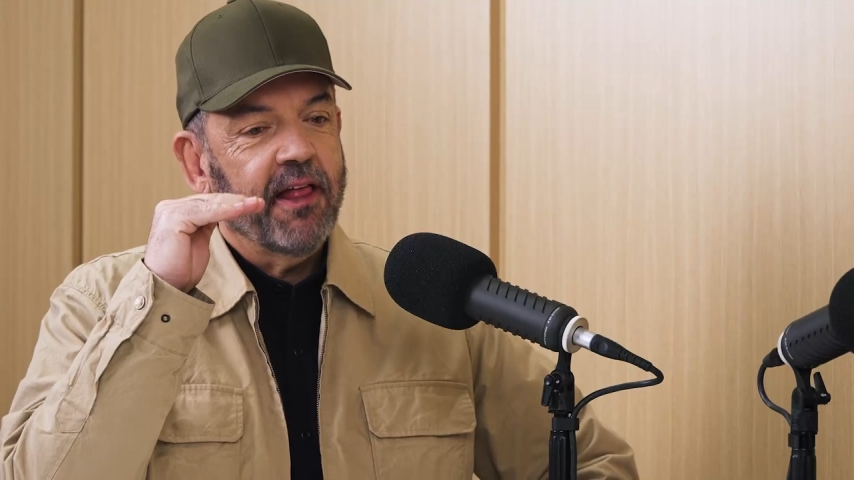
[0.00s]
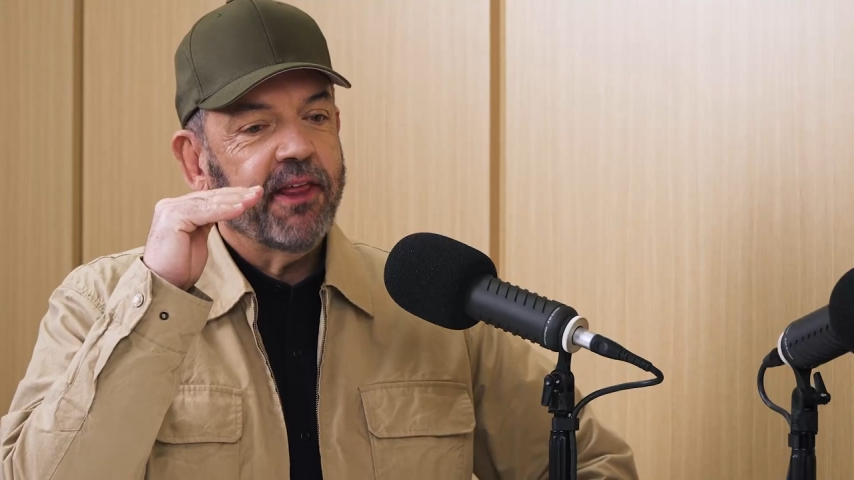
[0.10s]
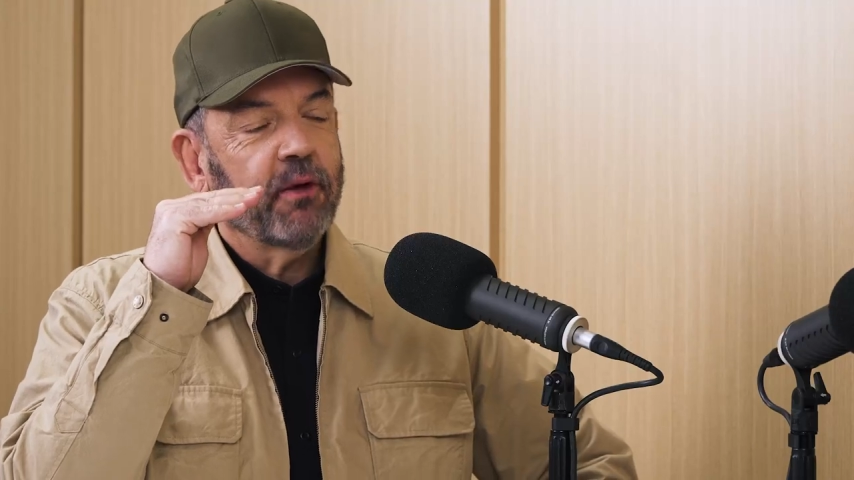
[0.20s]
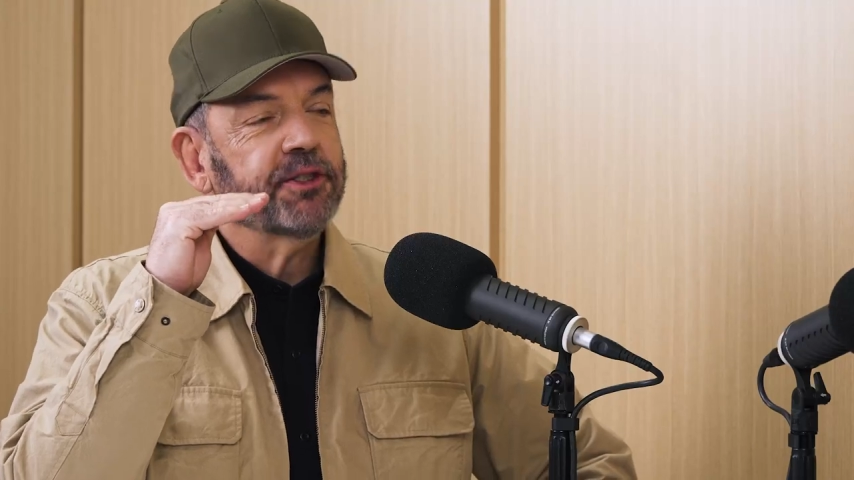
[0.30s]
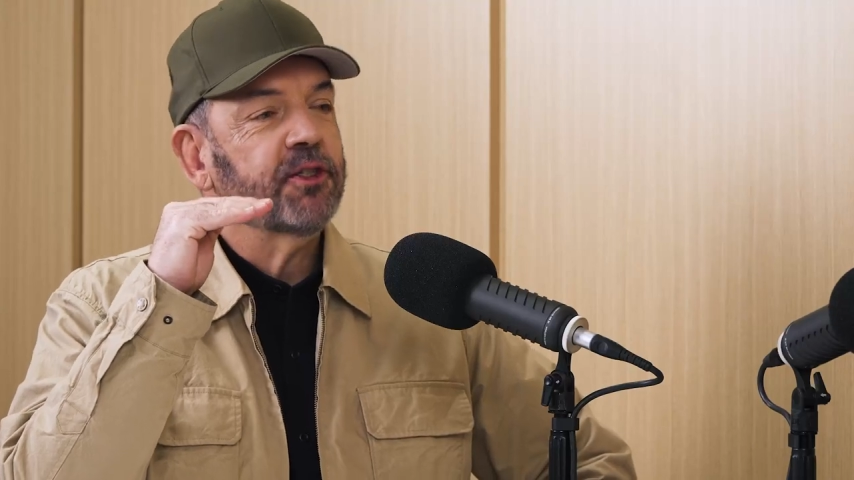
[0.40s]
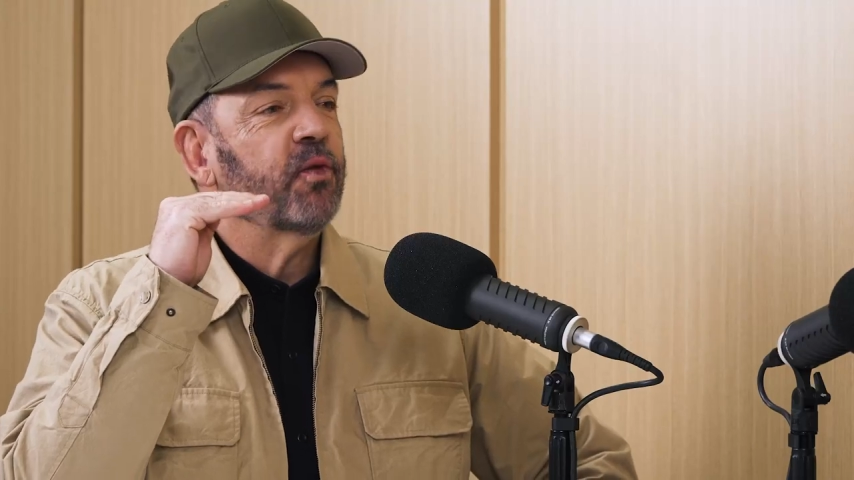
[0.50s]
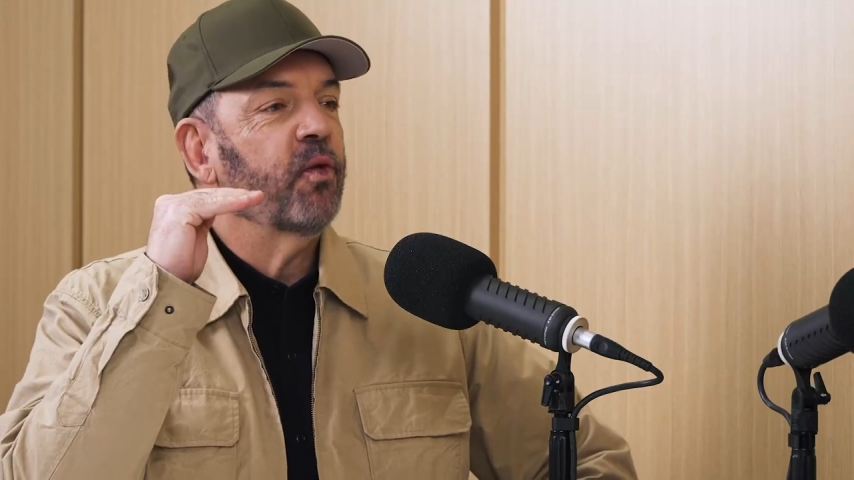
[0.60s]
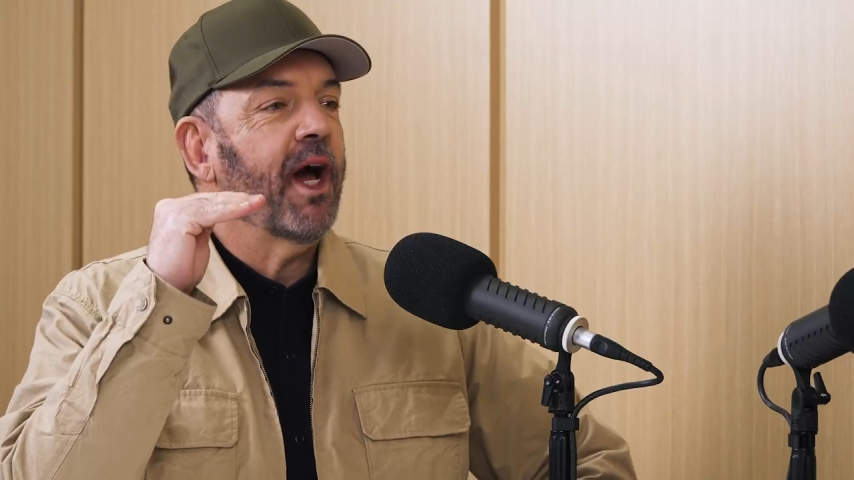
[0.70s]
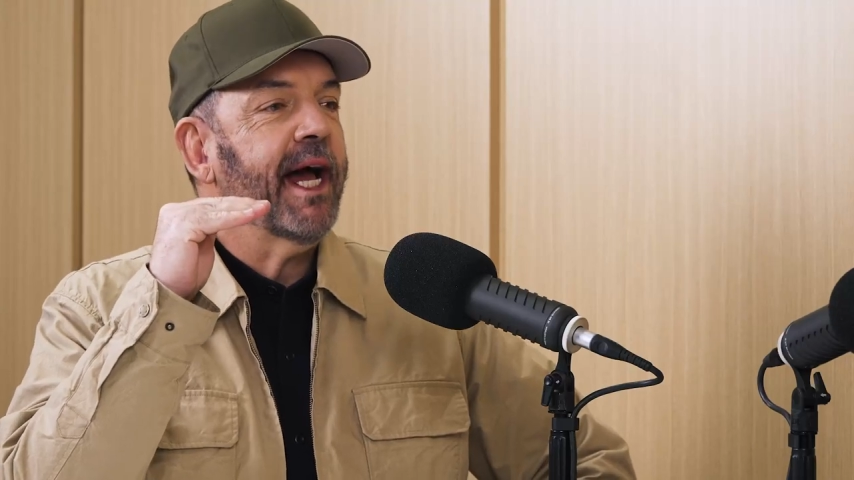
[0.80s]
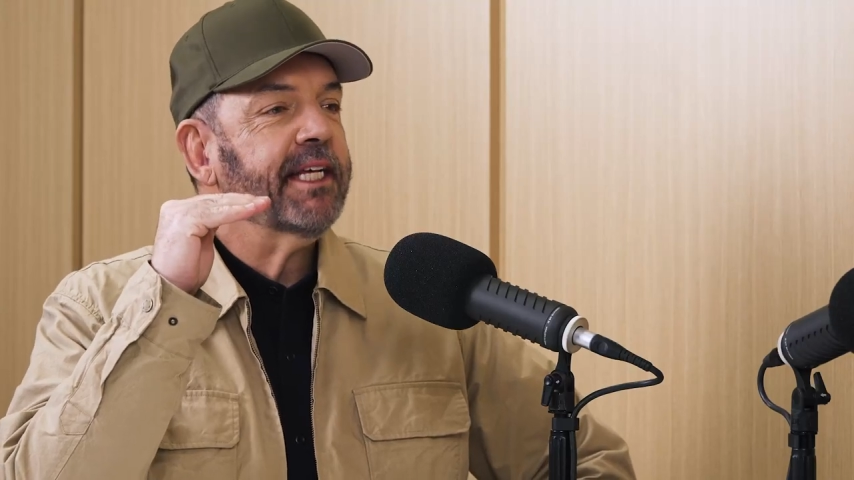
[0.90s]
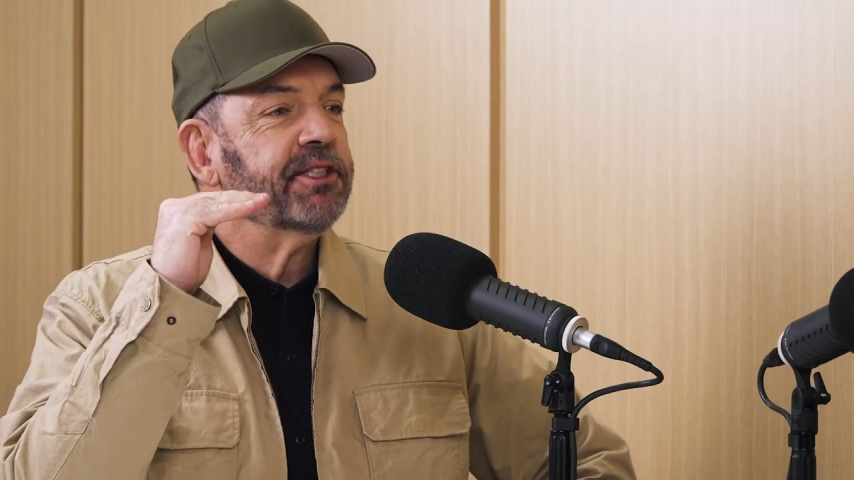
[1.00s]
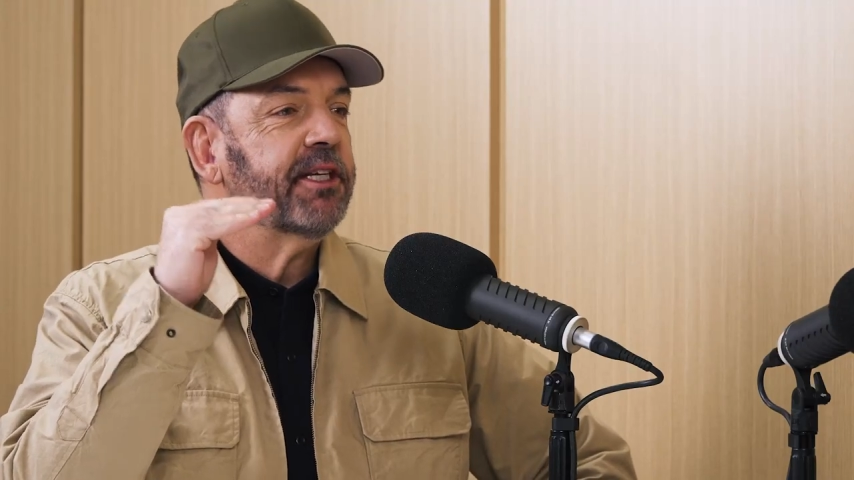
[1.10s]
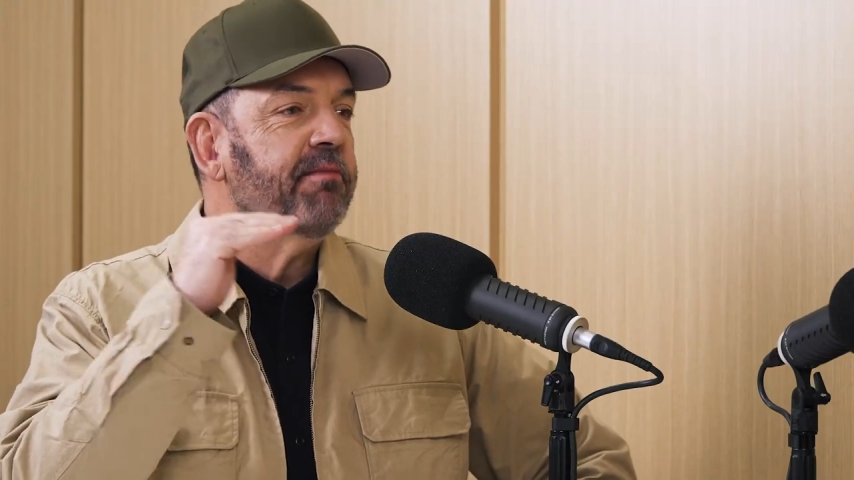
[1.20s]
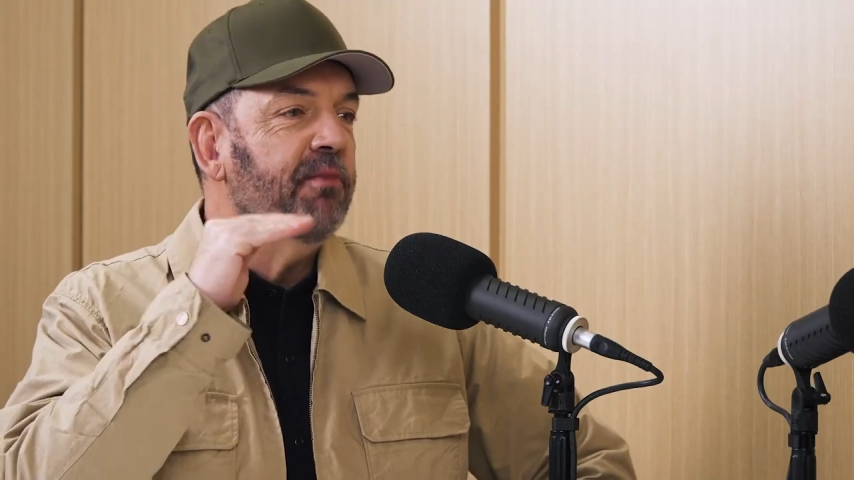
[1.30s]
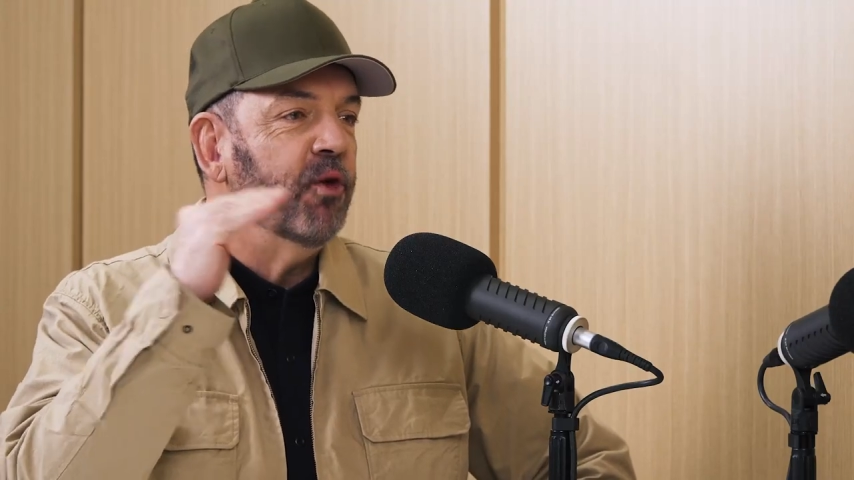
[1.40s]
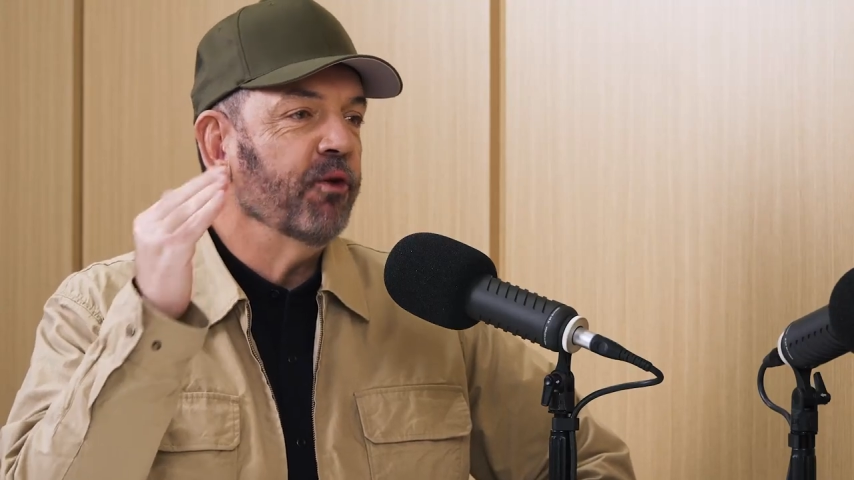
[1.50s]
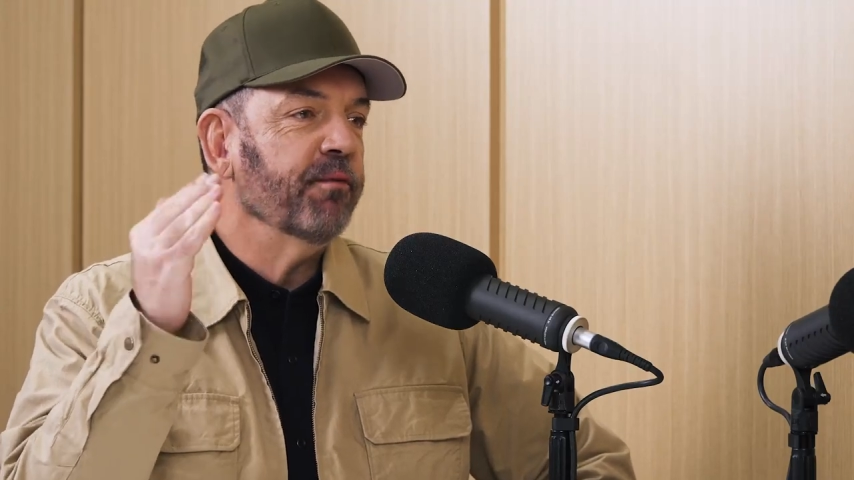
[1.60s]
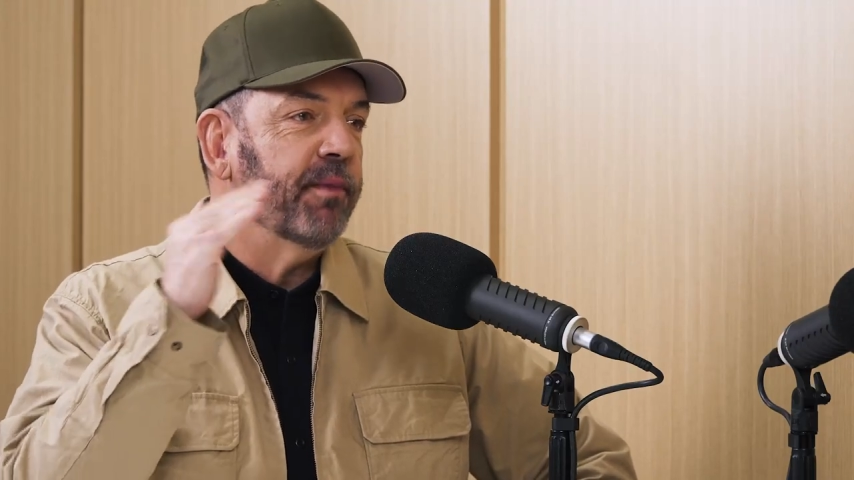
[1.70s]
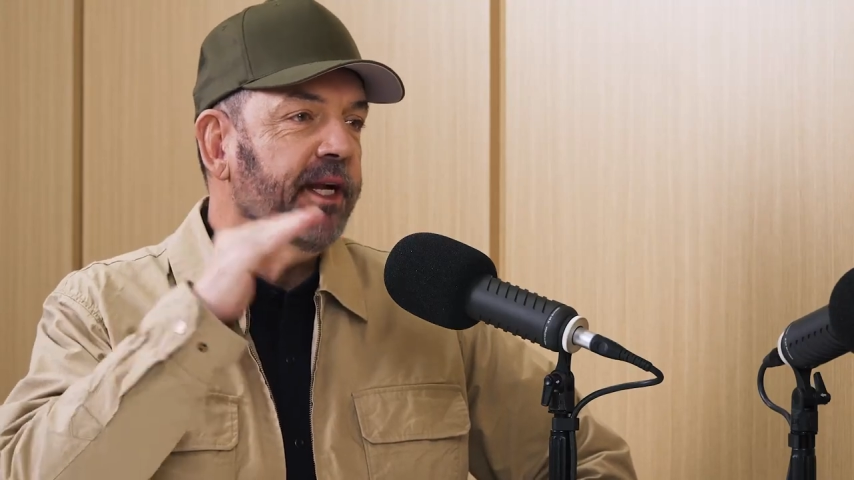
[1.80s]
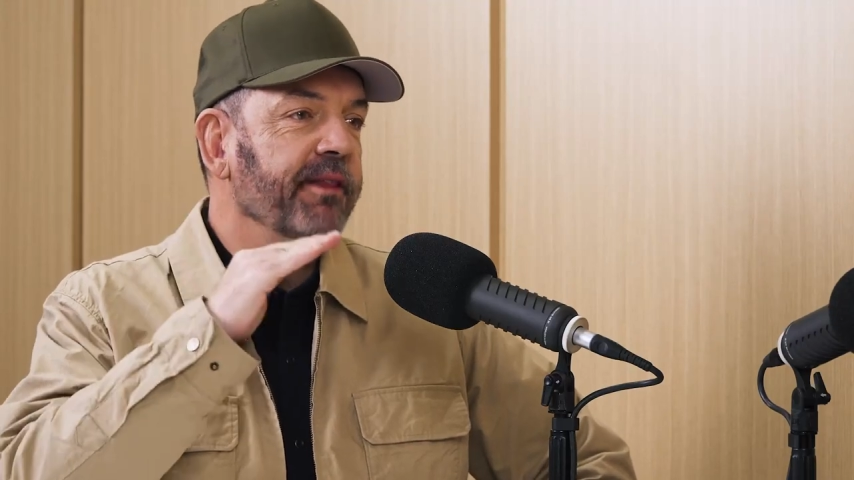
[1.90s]
there was a rise in a
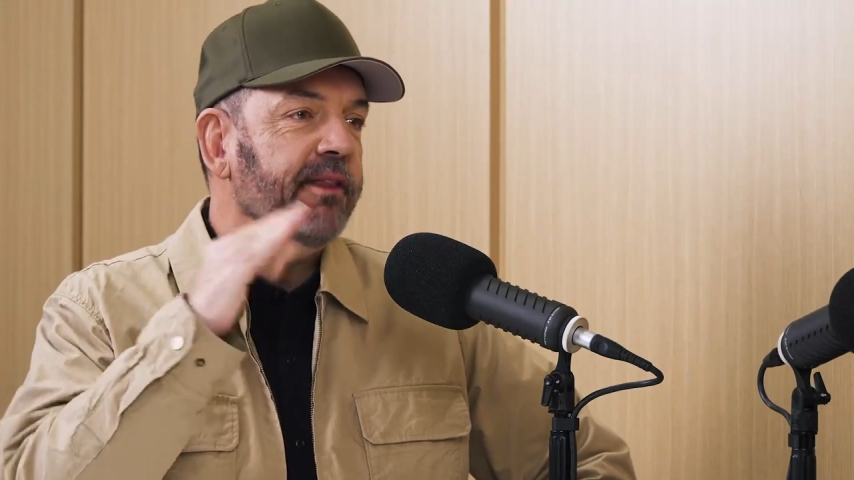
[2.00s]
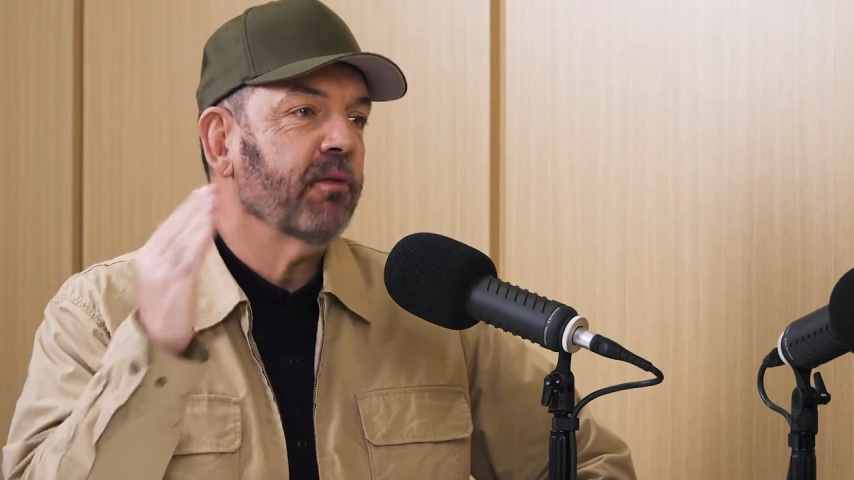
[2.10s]
movement